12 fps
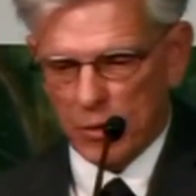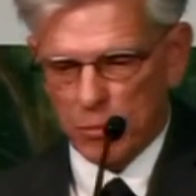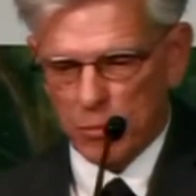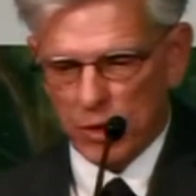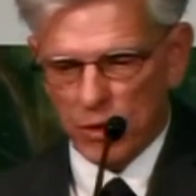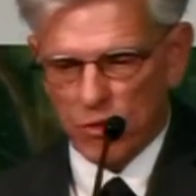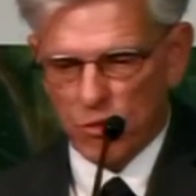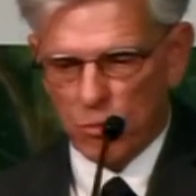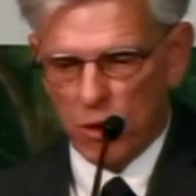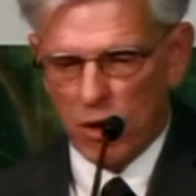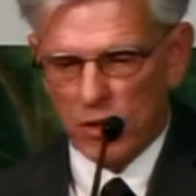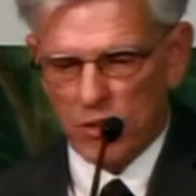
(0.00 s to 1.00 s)
big or
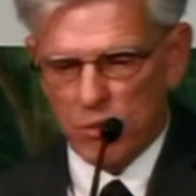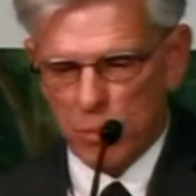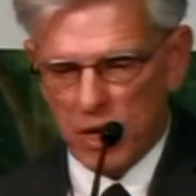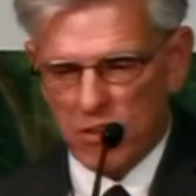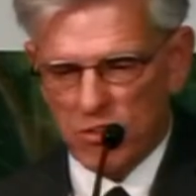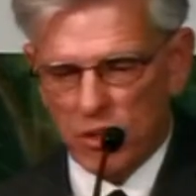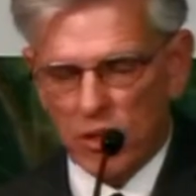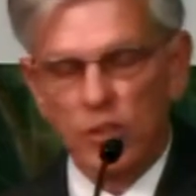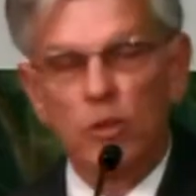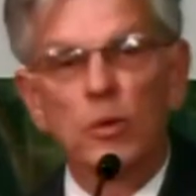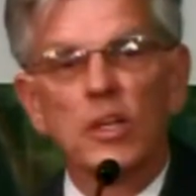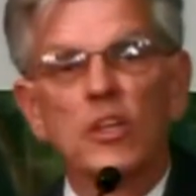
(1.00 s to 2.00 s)
small, is based on
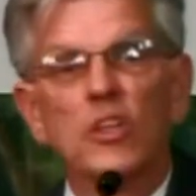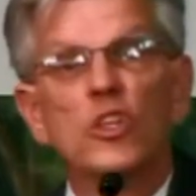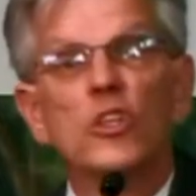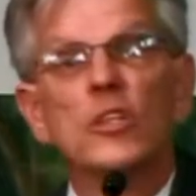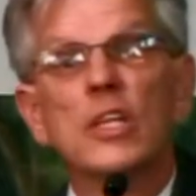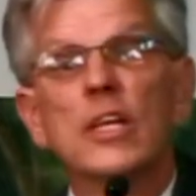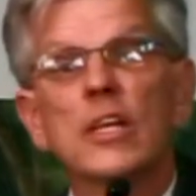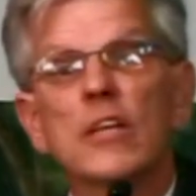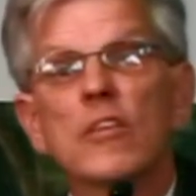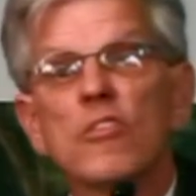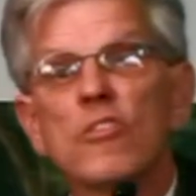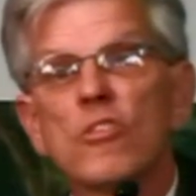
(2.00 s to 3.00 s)
doing good
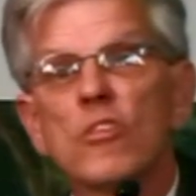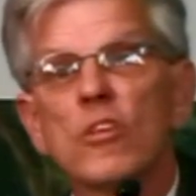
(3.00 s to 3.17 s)
deeds.